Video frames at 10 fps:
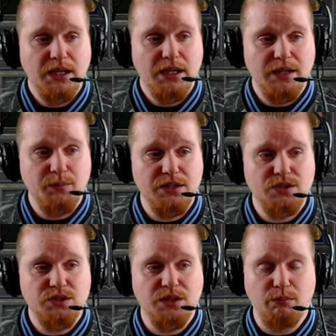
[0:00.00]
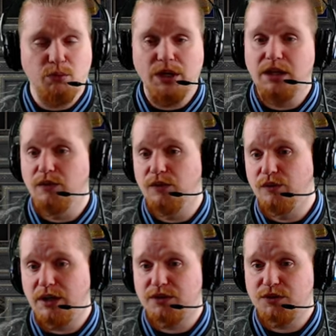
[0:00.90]
uh, but it's just going to break even
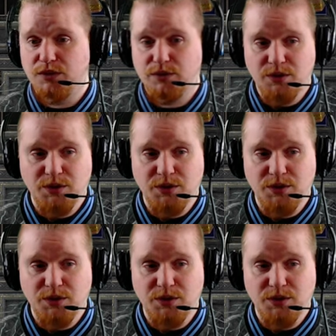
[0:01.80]
faster,